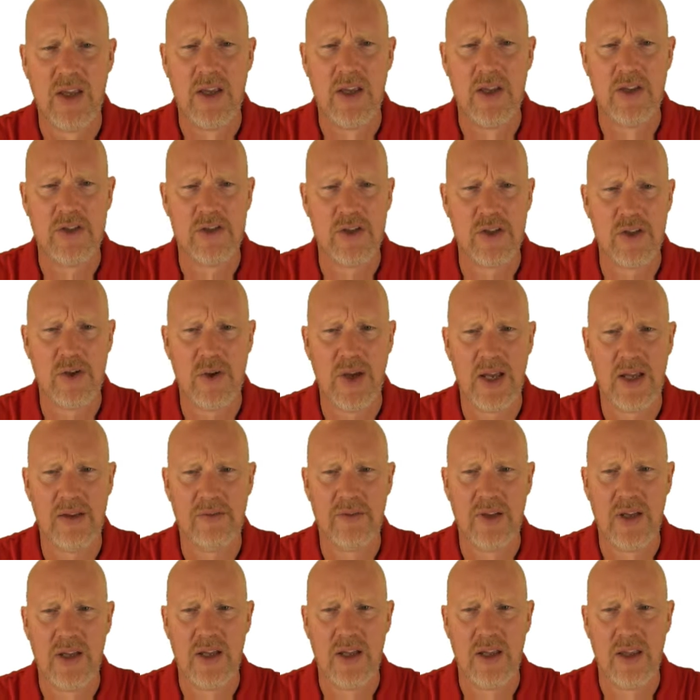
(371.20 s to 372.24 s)
So you have
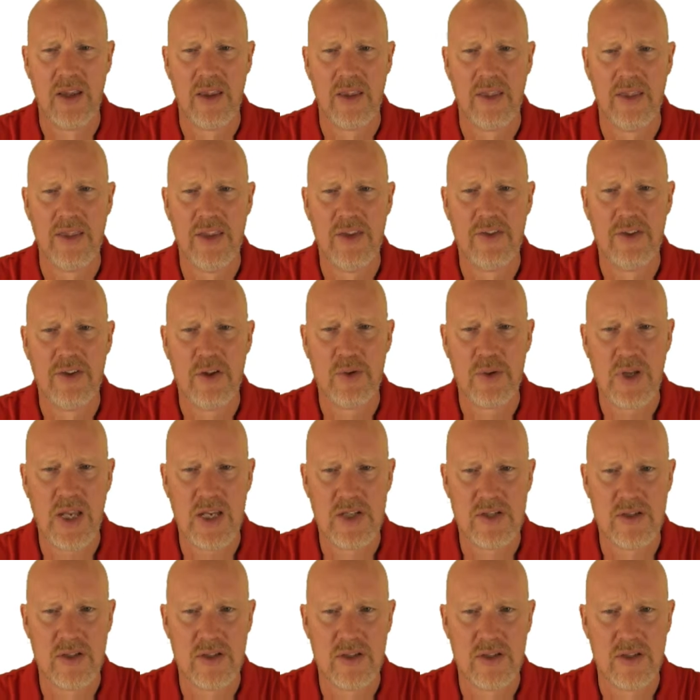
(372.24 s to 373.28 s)
this
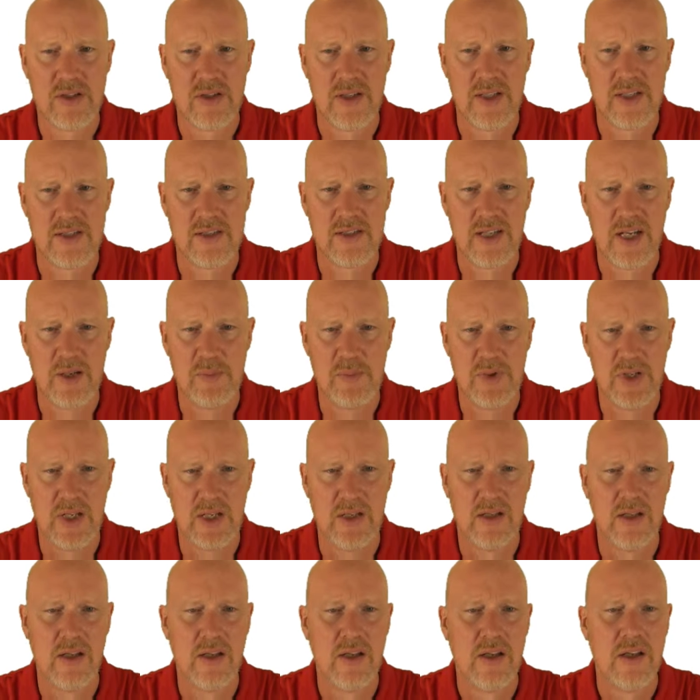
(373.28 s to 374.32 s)
location that's typed
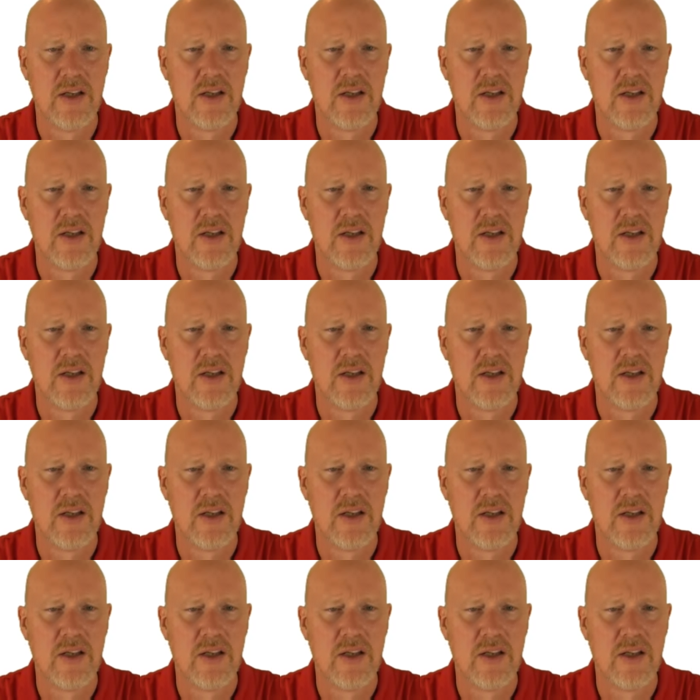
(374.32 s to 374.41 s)
in,